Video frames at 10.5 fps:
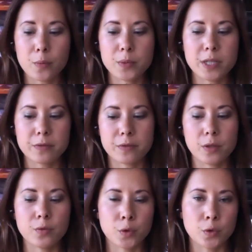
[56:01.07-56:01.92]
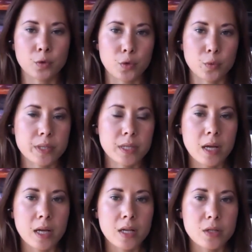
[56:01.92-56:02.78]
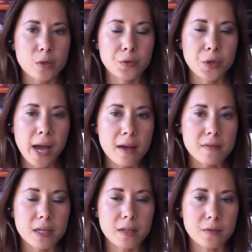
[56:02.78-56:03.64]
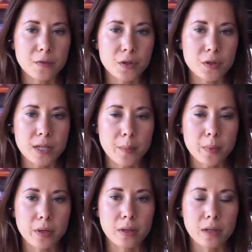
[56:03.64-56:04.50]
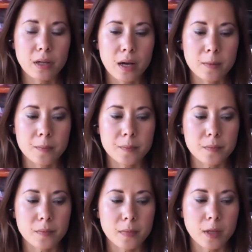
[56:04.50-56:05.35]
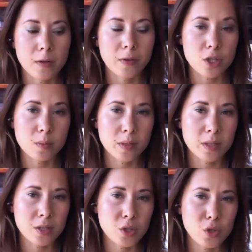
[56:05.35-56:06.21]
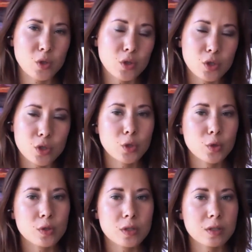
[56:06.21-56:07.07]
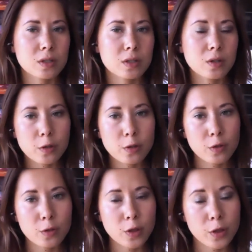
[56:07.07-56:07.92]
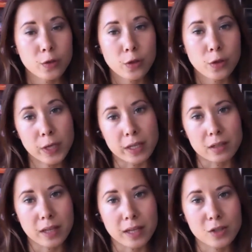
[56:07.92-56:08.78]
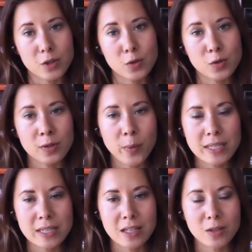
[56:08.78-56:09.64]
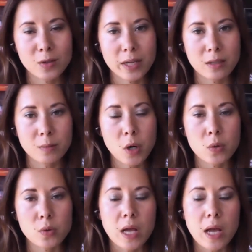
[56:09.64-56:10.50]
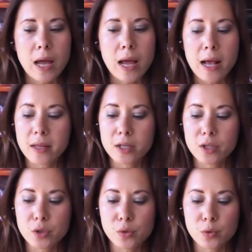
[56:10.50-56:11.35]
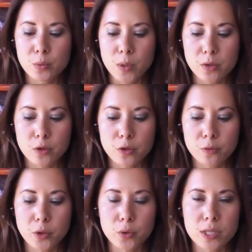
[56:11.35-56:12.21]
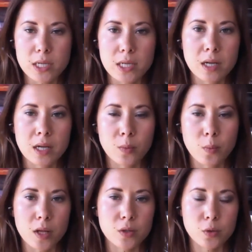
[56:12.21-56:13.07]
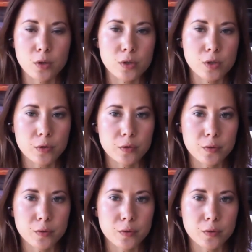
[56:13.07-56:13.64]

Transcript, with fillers: from different food groups. So if you're having, for example, vegetables, choose 3, like choose the ones that you like the most, and then choose one source of protein and one source of